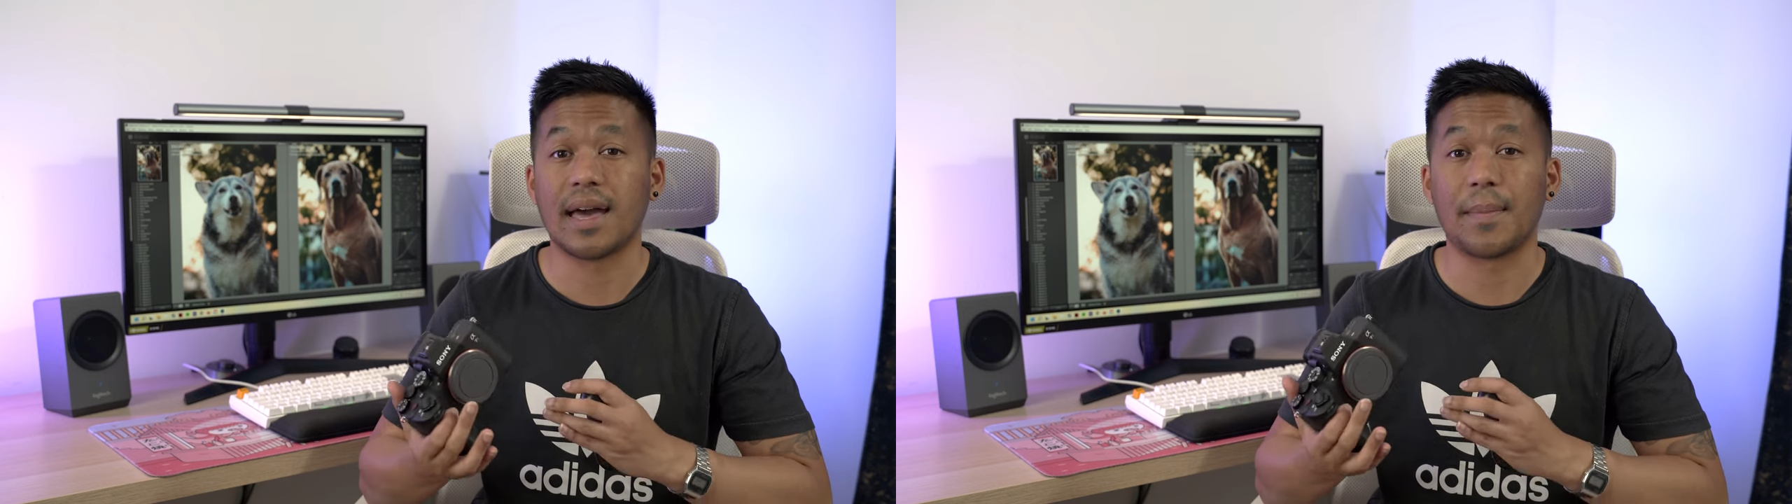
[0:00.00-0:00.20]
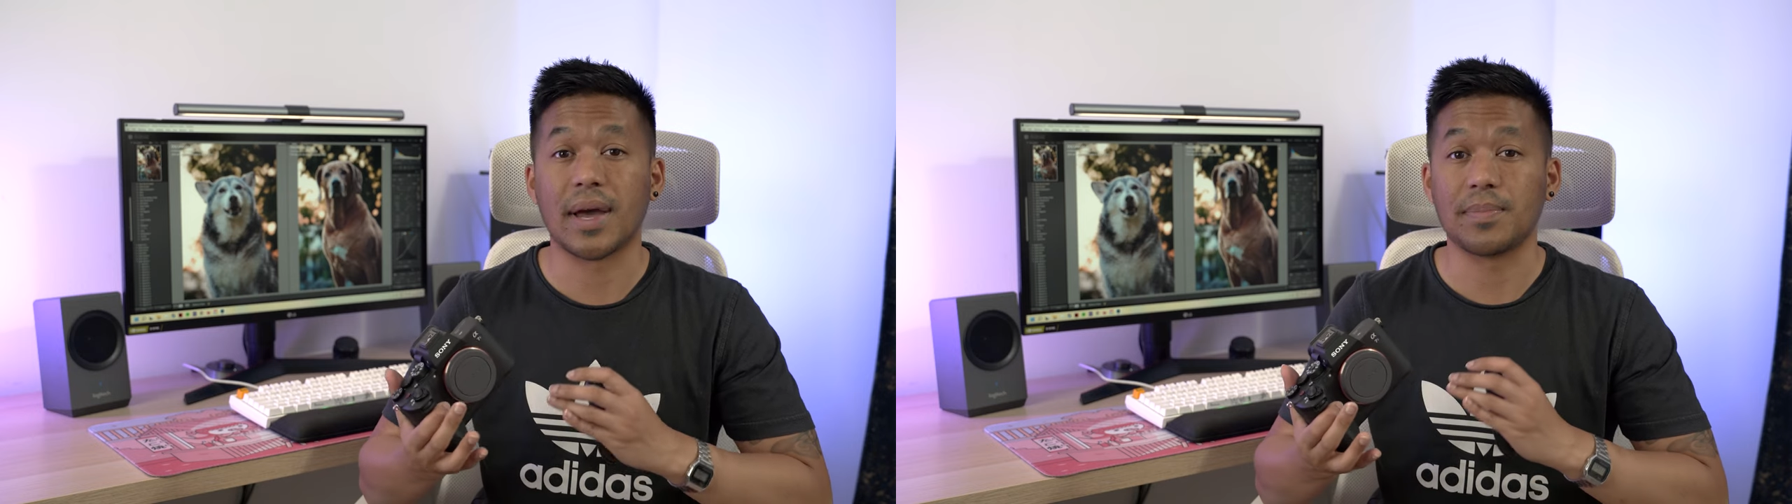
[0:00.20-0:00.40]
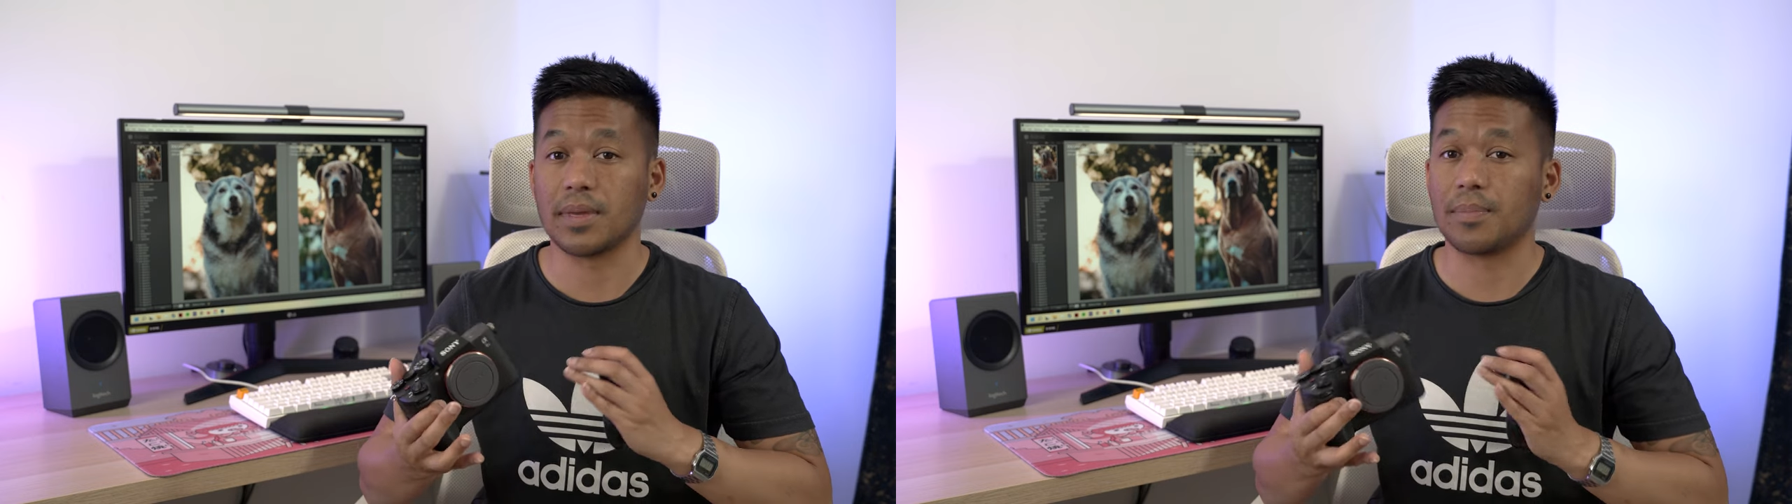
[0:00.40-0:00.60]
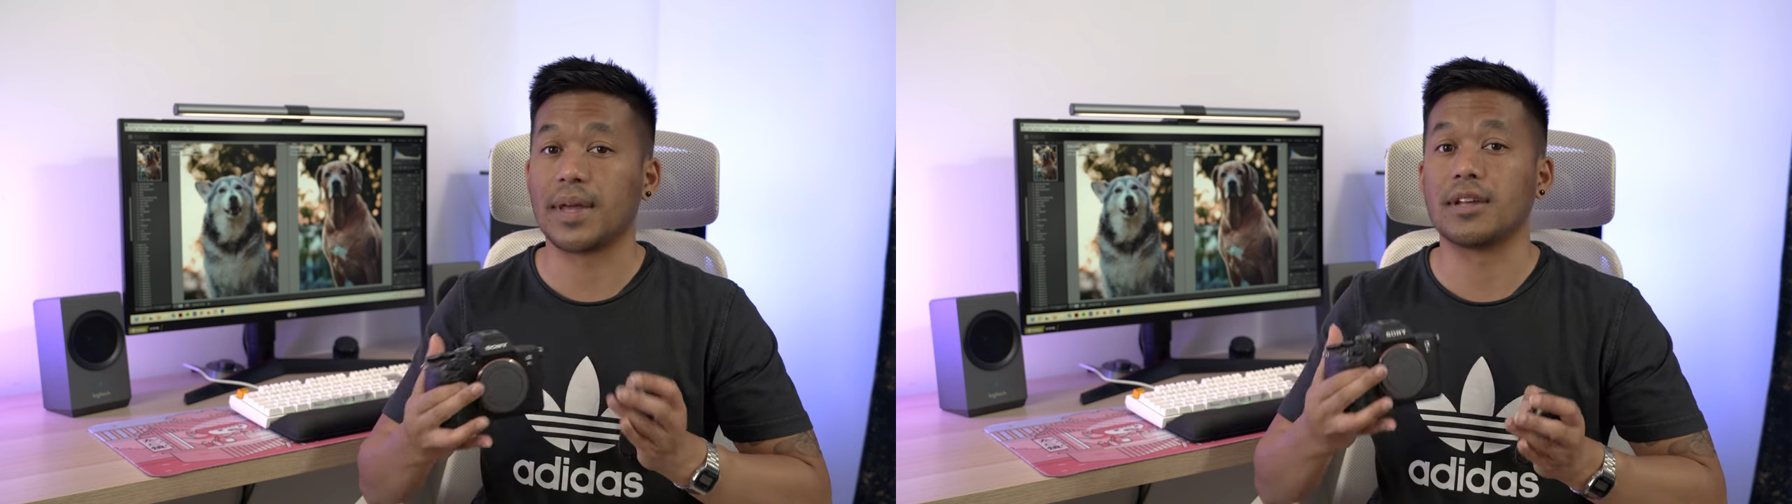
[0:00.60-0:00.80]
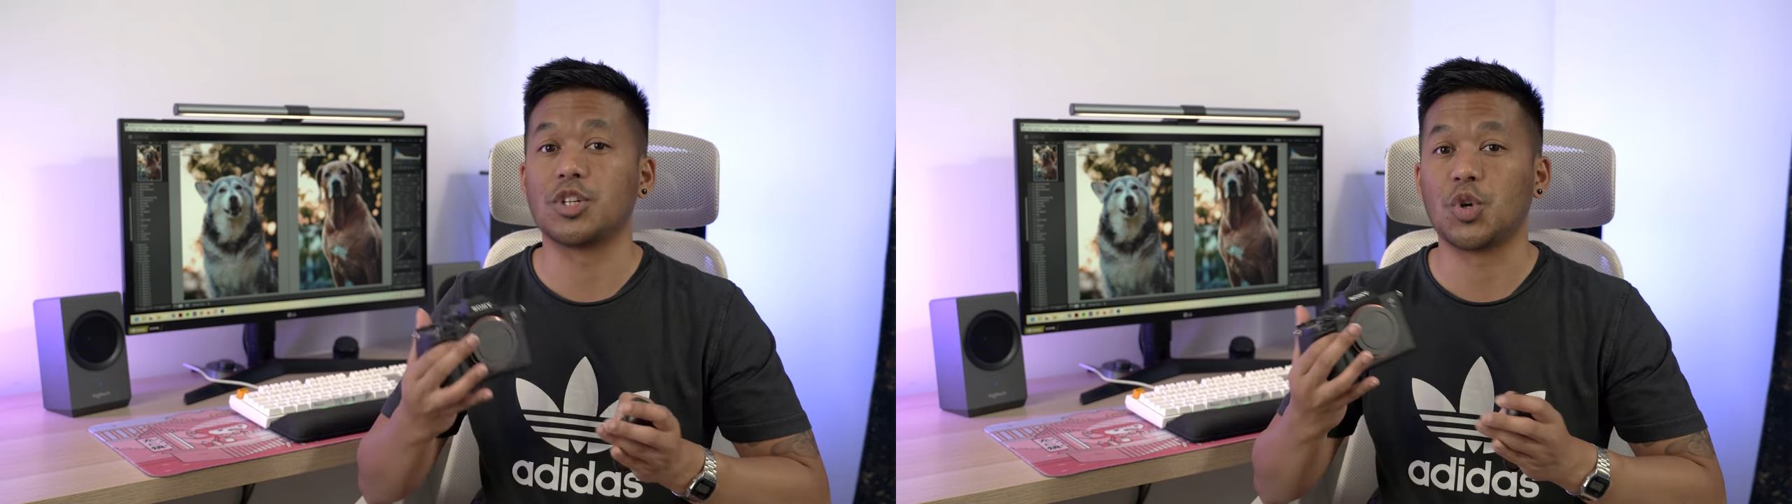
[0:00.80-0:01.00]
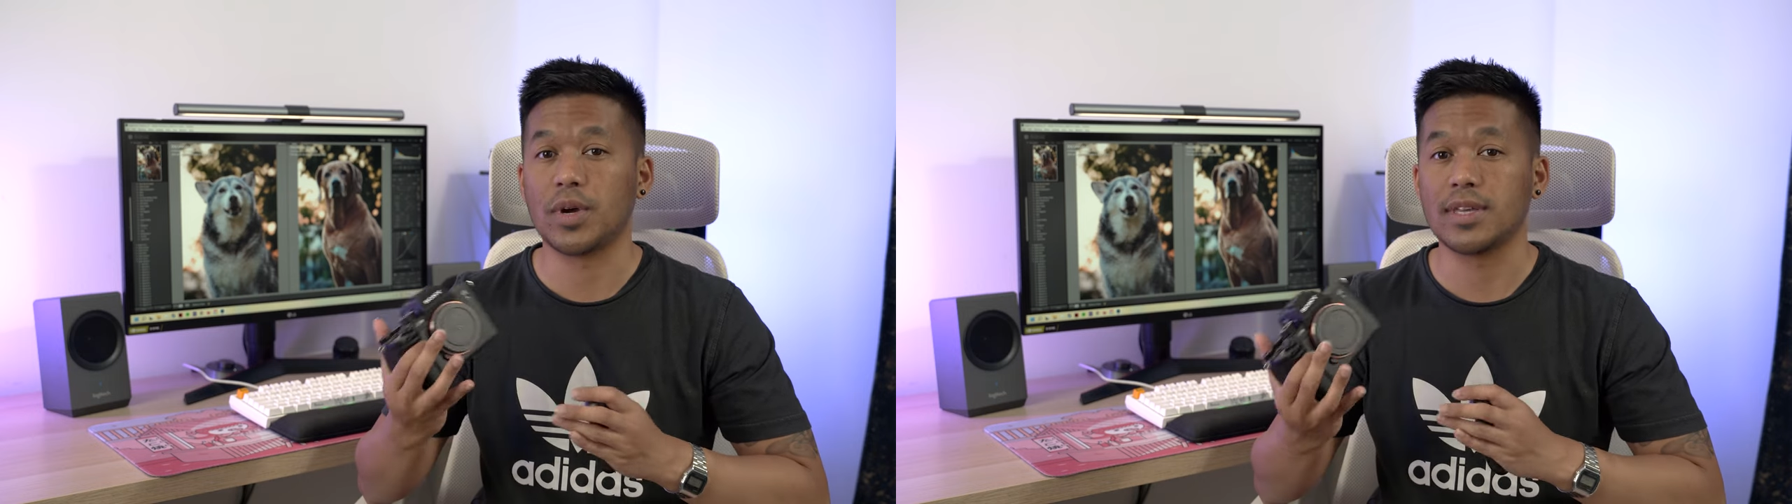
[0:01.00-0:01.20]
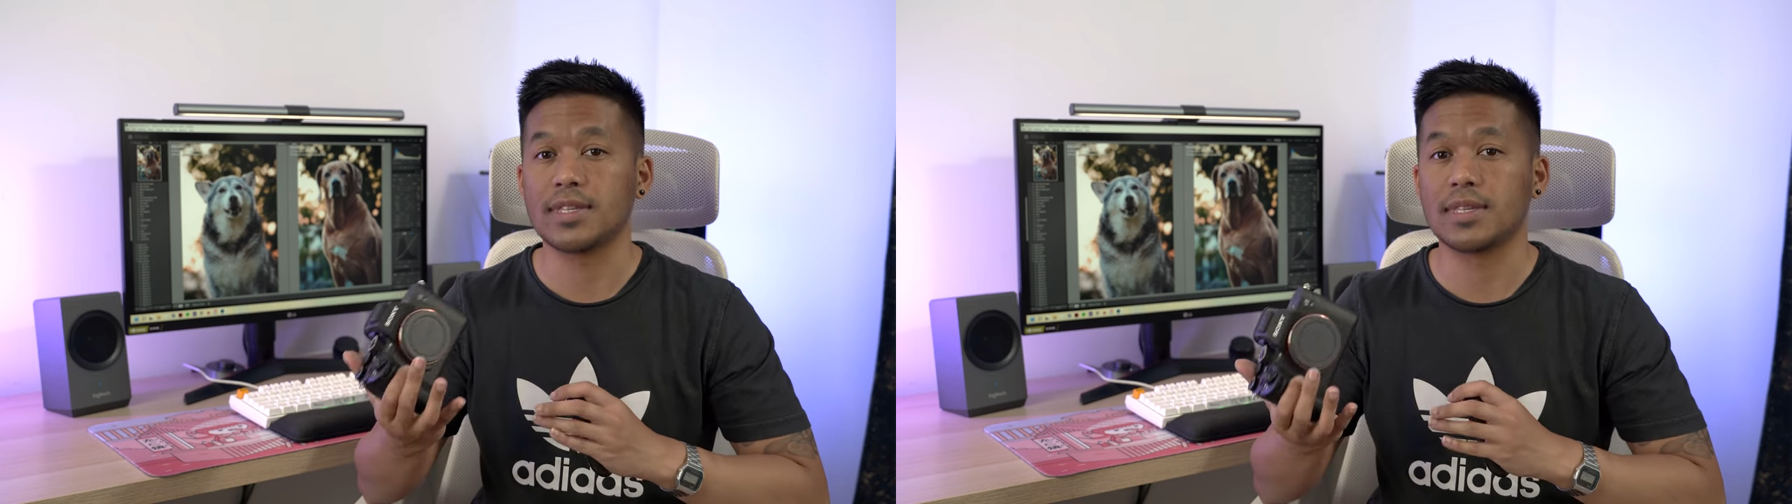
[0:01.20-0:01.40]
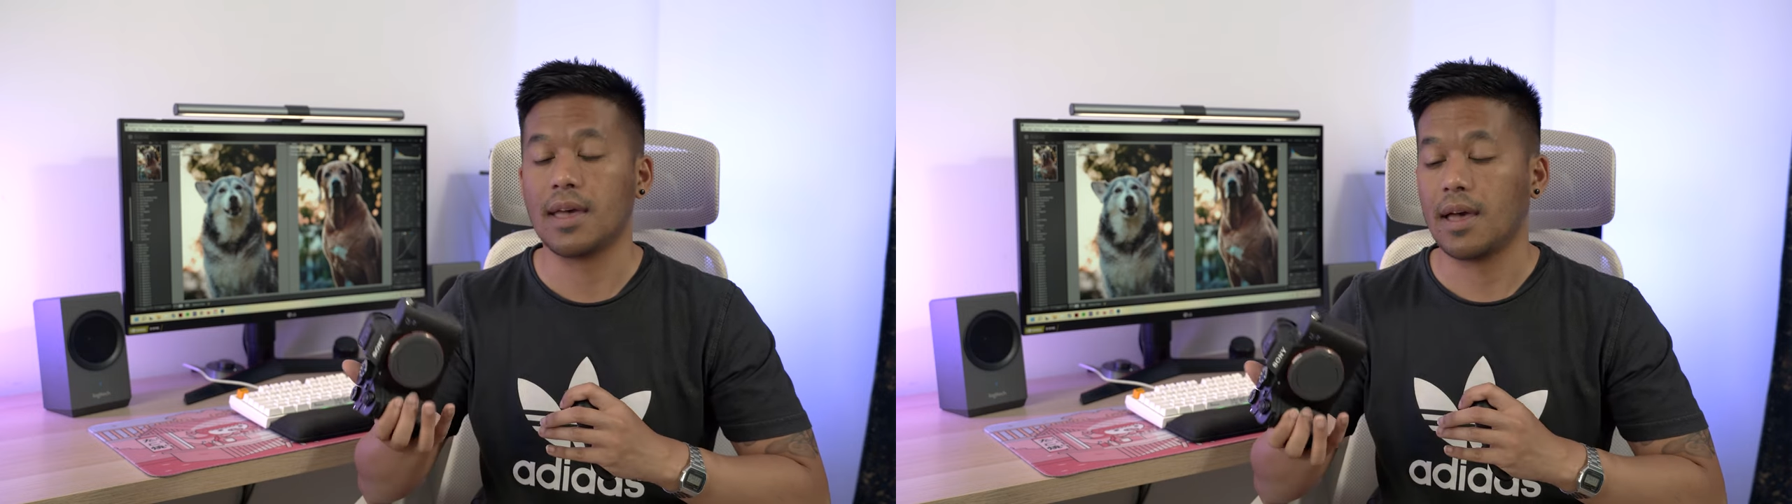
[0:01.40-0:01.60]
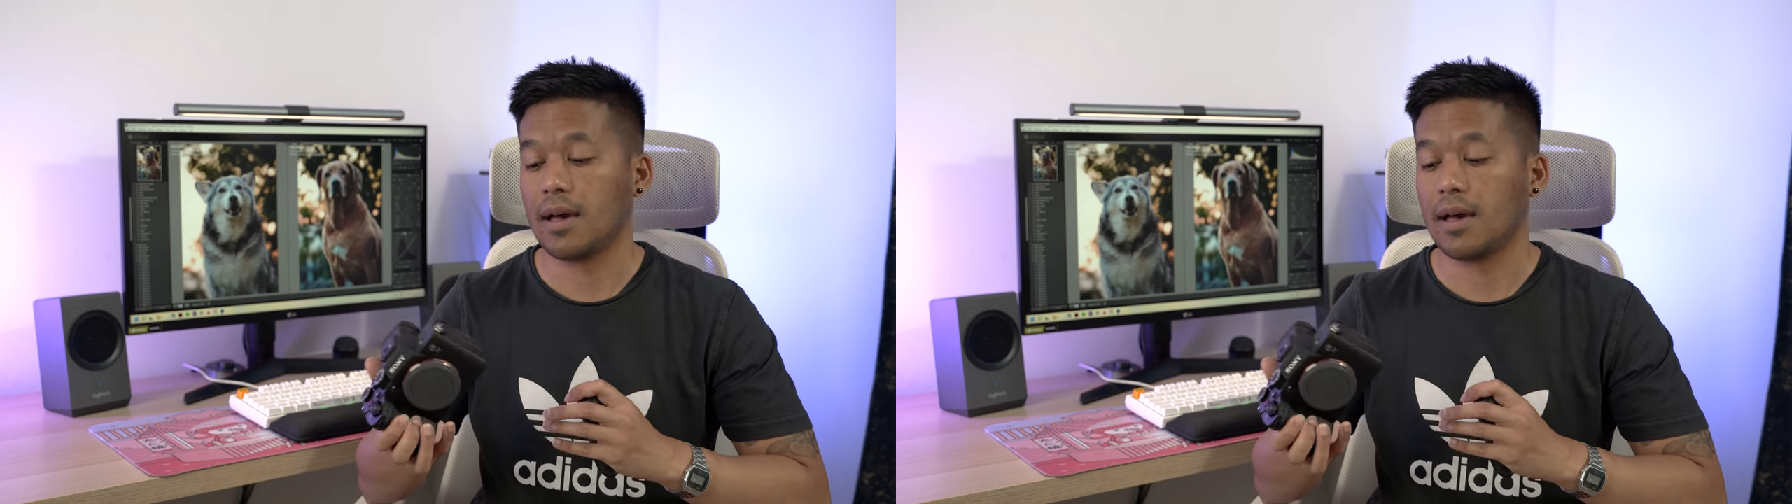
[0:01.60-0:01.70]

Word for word: that might be a better choice.